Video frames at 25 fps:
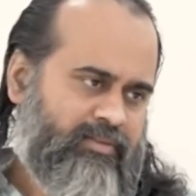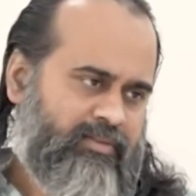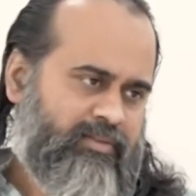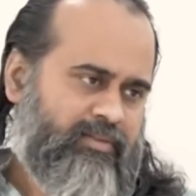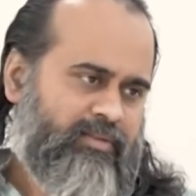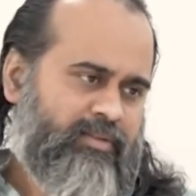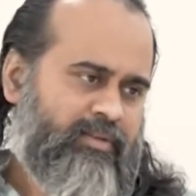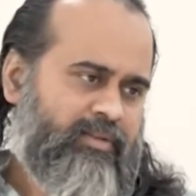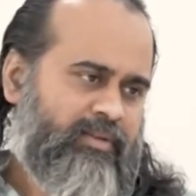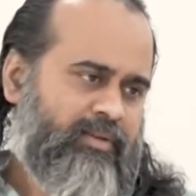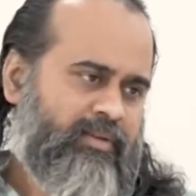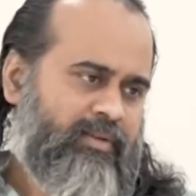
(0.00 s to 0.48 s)

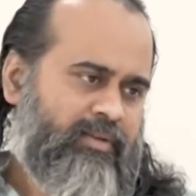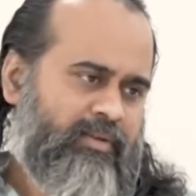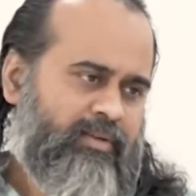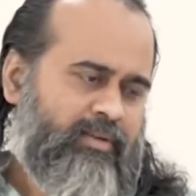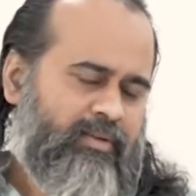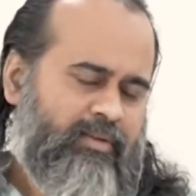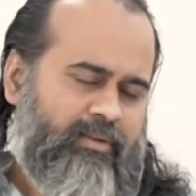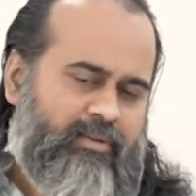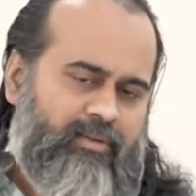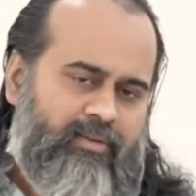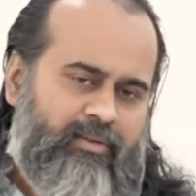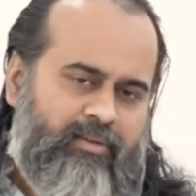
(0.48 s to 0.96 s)

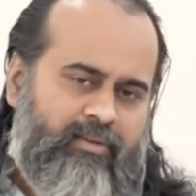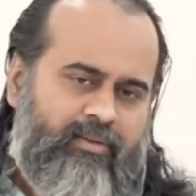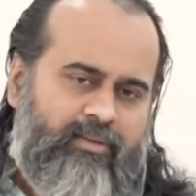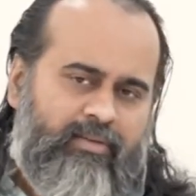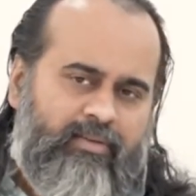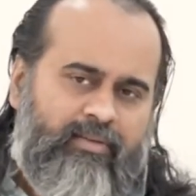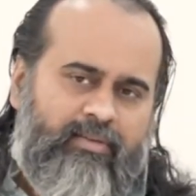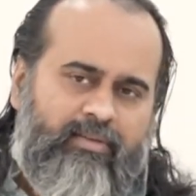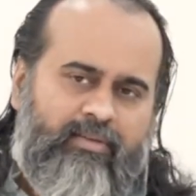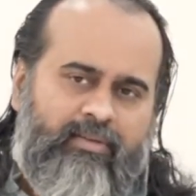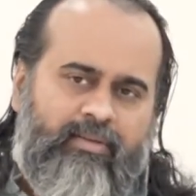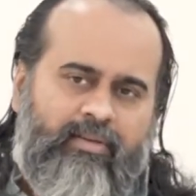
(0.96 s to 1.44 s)

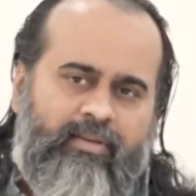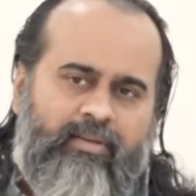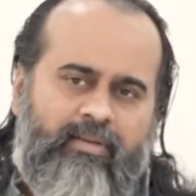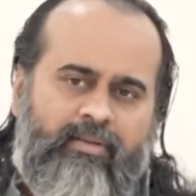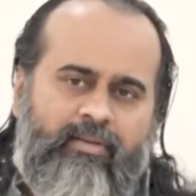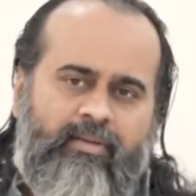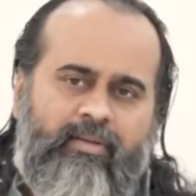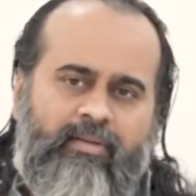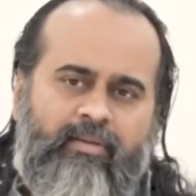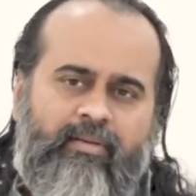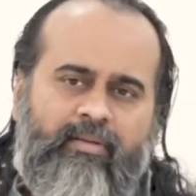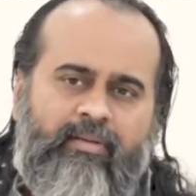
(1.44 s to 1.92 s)

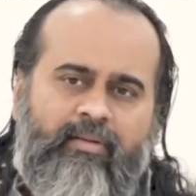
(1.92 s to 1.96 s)
Nothing is said.